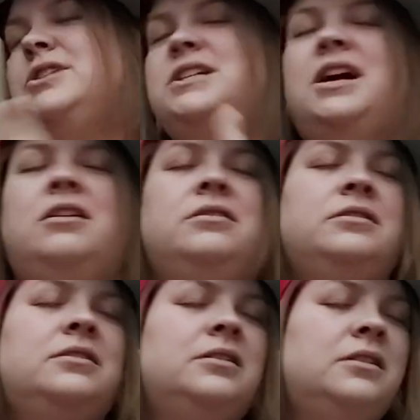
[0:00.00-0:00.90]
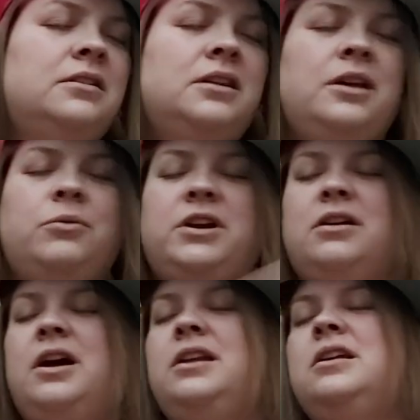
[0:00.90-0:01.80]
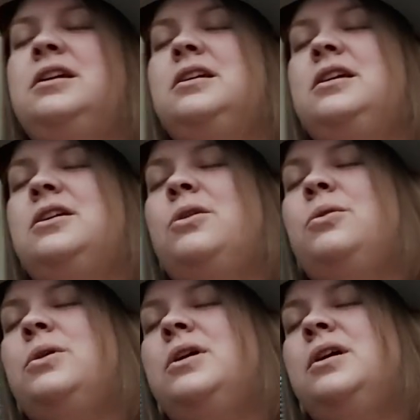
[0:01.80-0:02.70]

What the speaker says: Chantel and whatnot, you know,